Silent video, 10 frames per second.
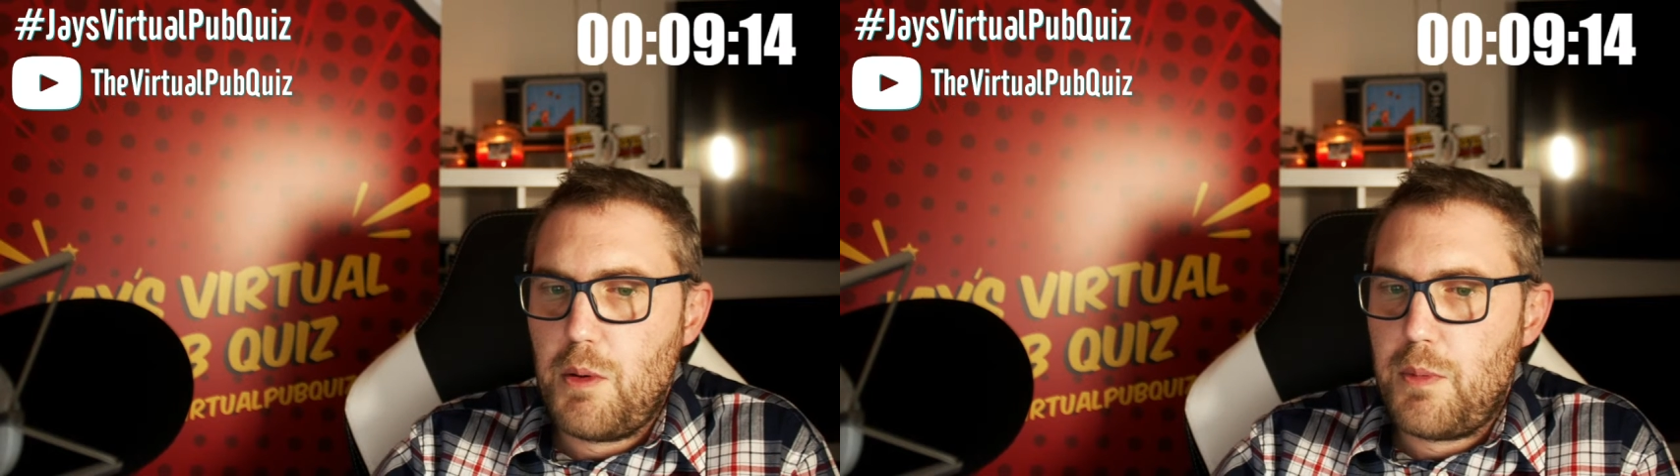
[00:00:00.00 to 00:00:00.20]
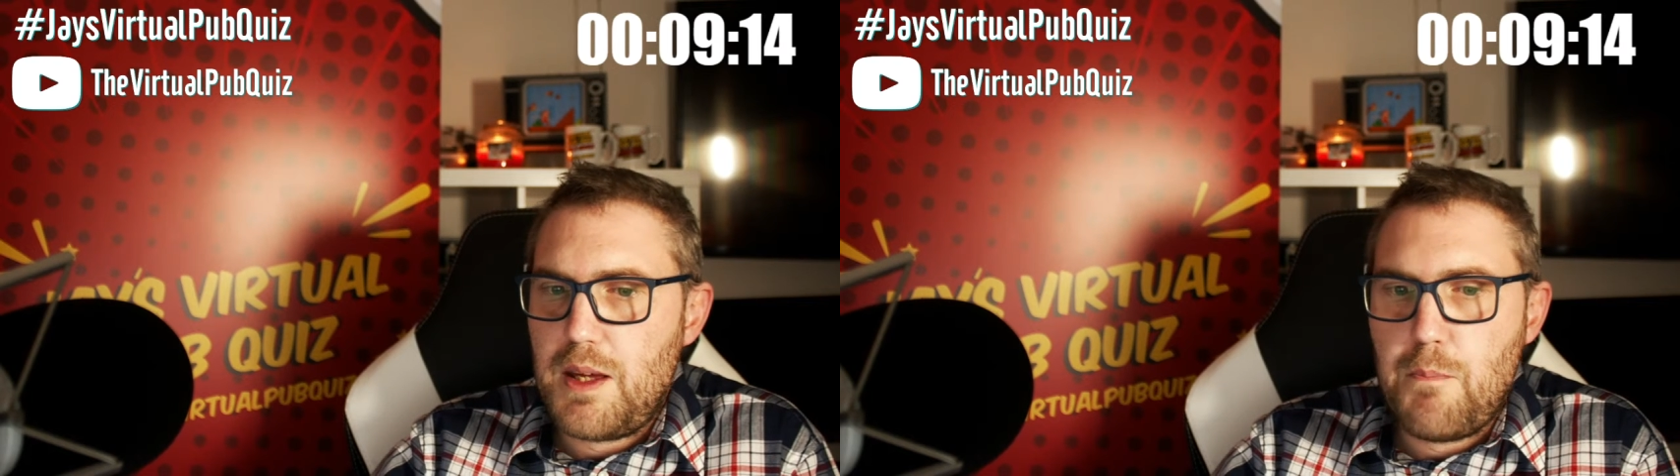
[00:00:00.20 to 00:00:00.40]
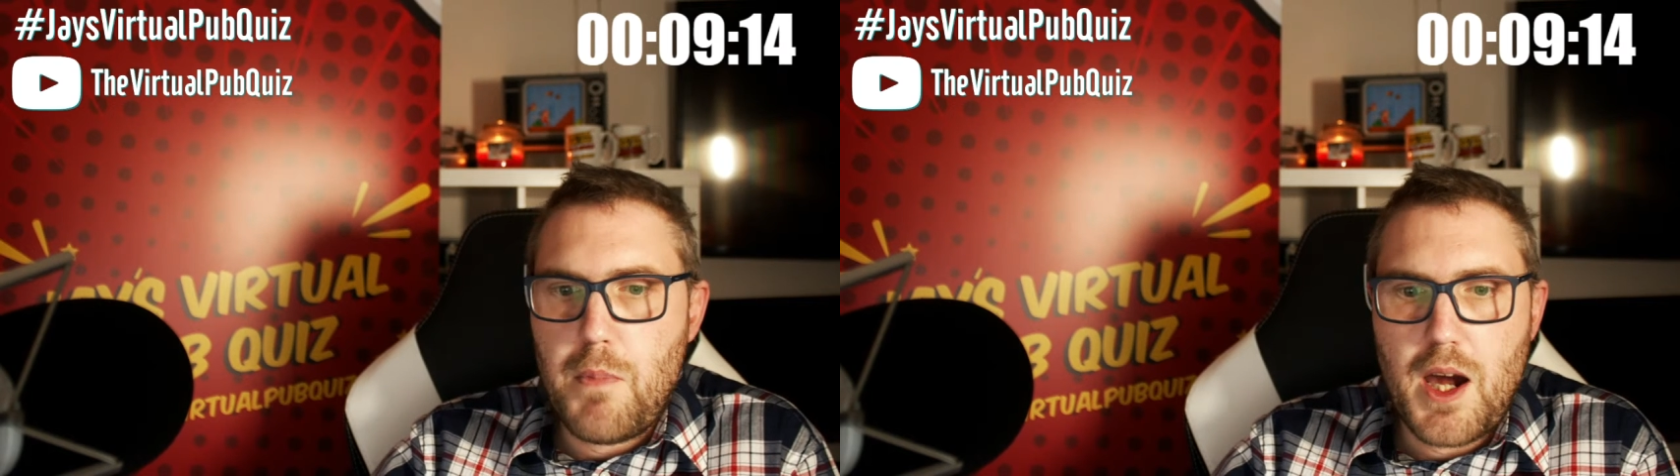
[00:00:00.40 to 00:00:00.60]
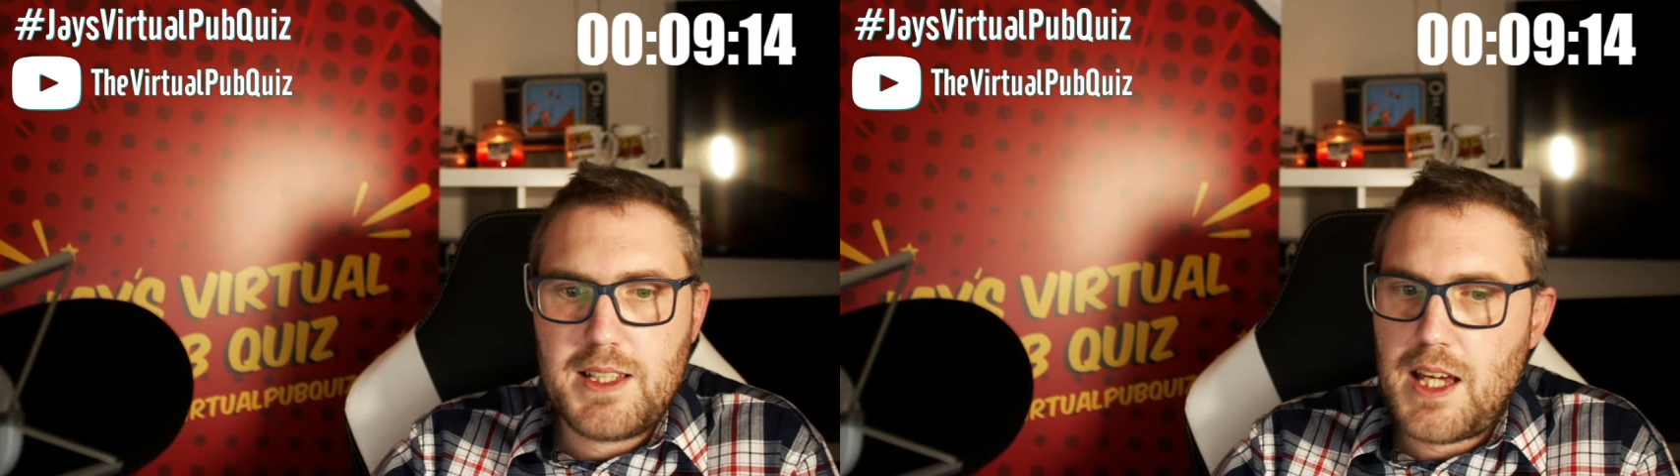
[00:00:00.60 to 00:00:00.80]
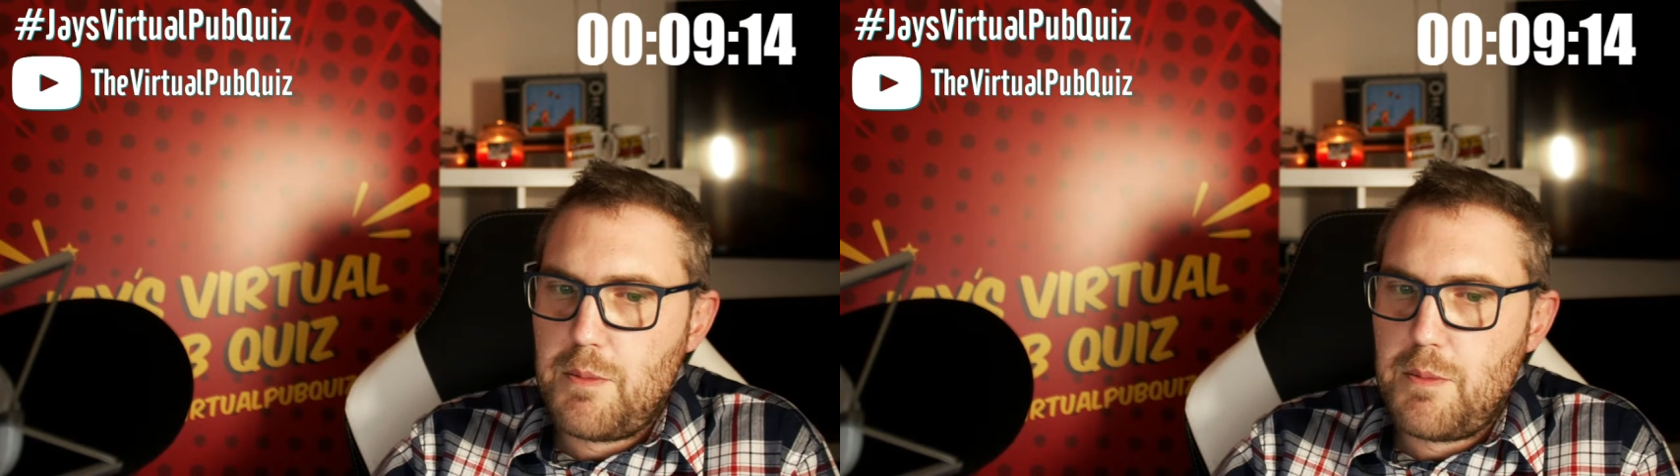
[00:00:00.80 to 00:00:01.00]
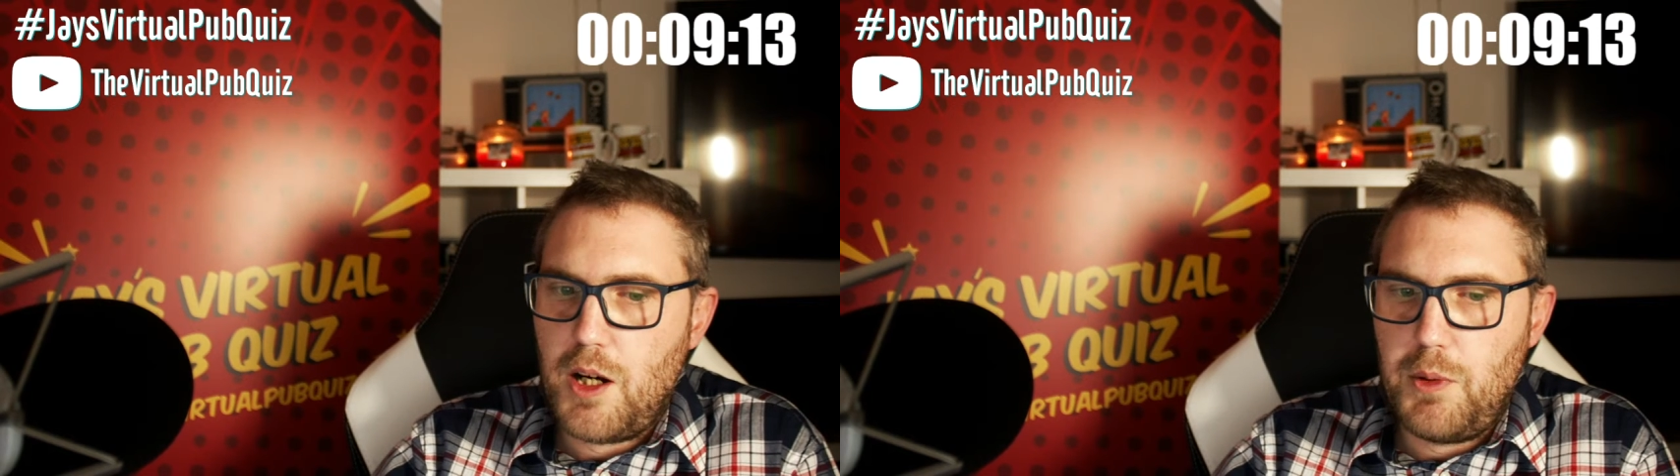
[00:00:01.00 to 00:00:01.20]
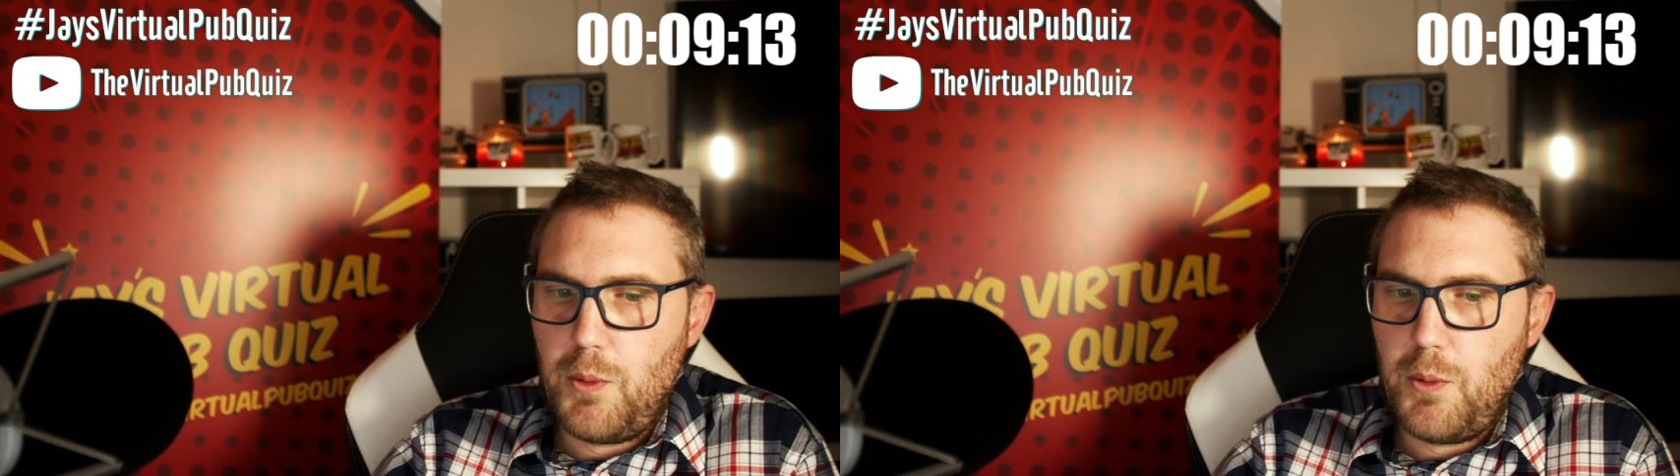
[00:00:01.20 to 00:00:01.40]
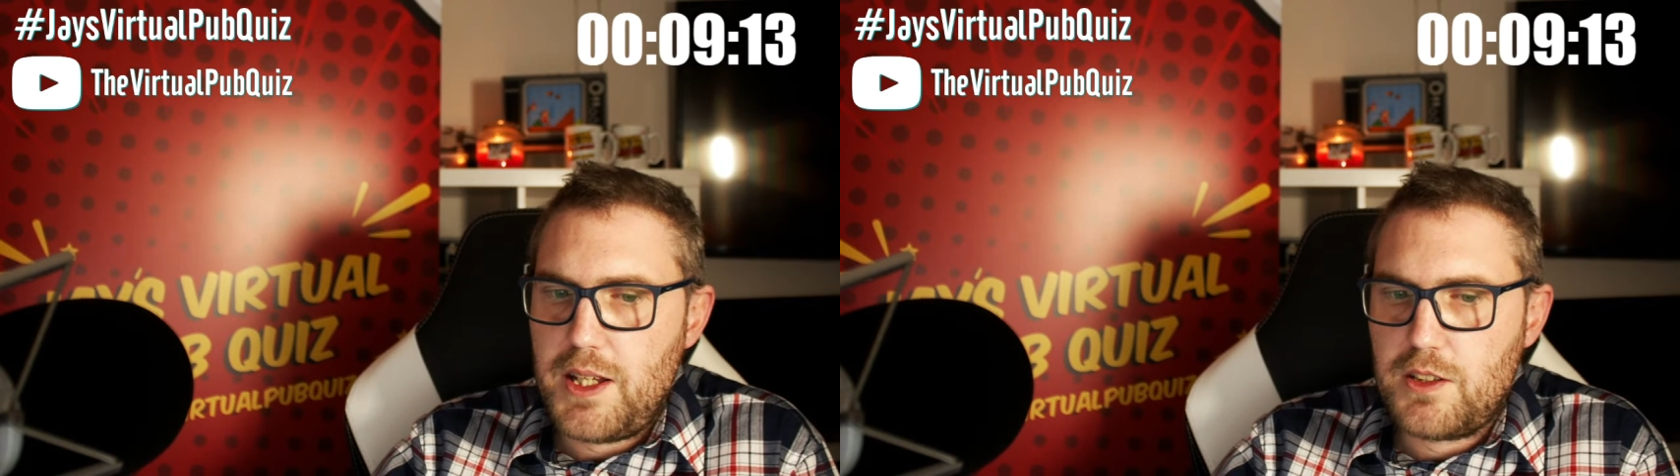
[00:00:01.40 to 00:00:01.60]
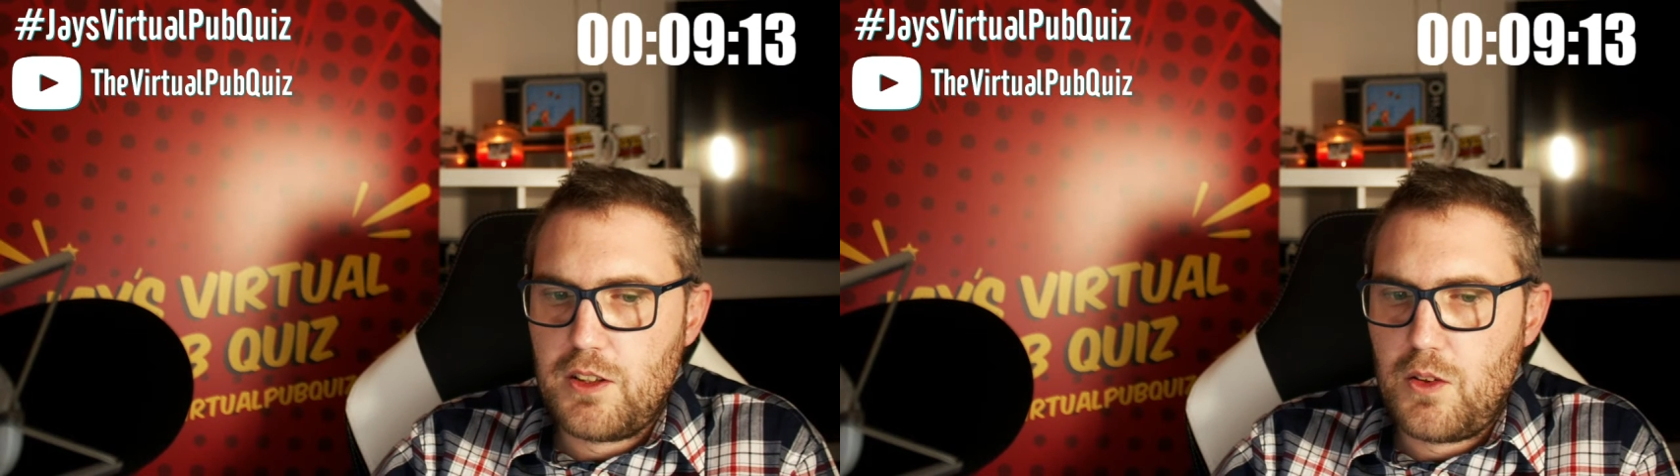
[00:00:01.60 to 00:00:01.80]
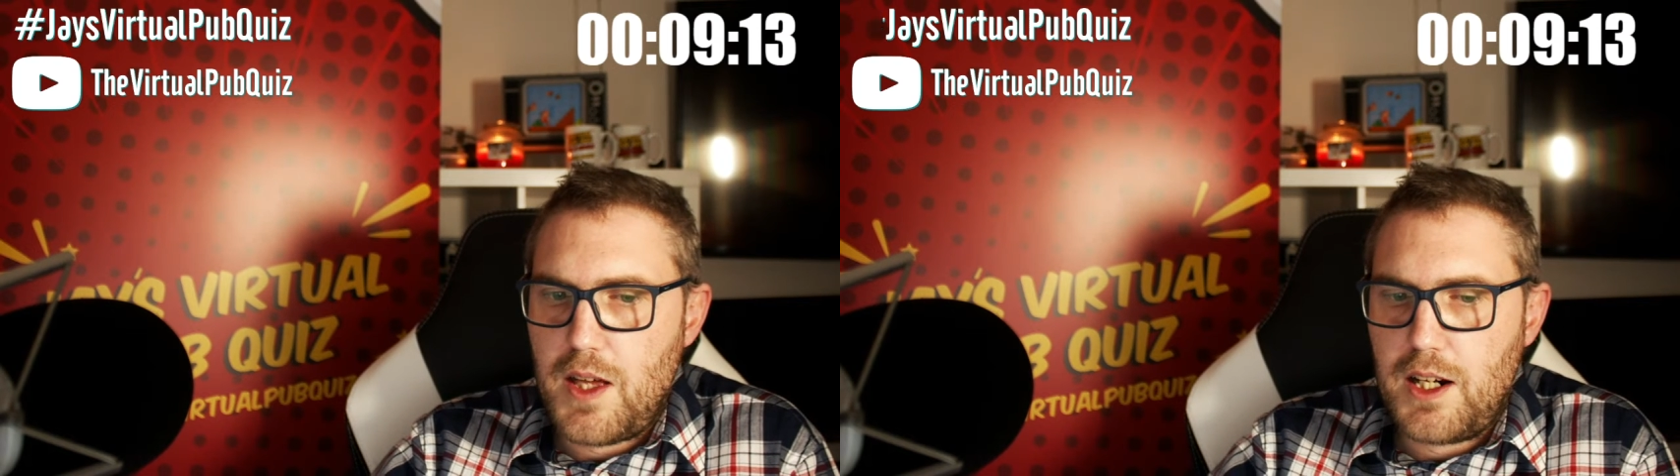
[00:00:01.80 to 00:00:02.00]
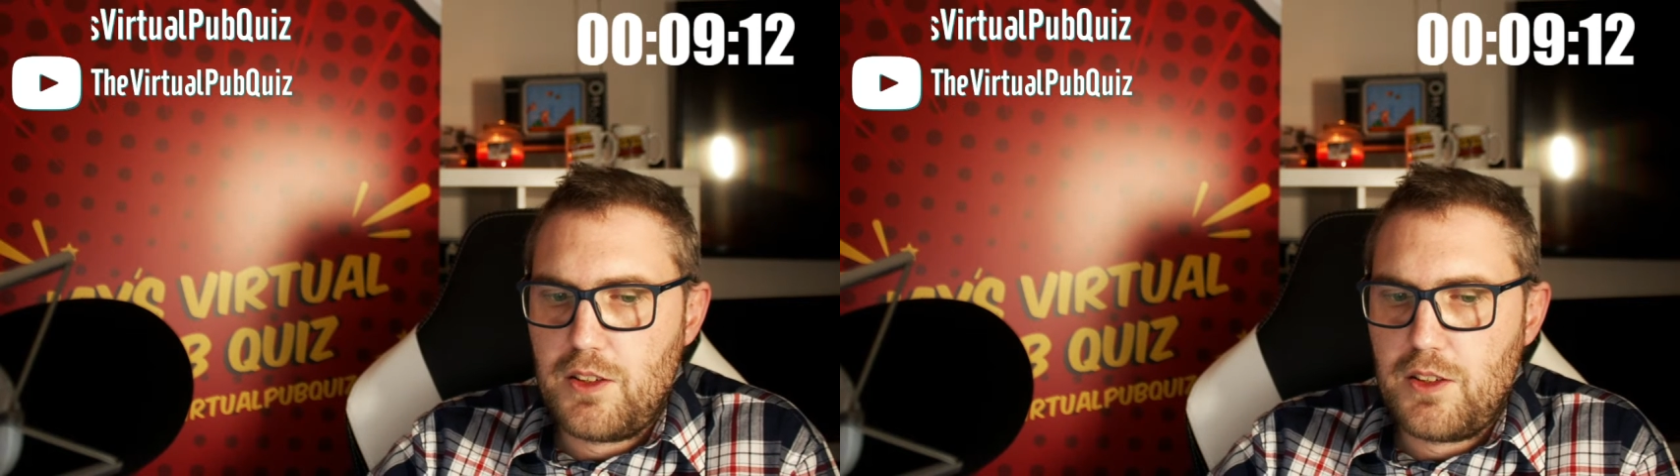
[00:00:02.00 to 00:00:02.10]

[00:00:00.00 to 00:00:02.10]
But it might take me a couple of weeks to do that,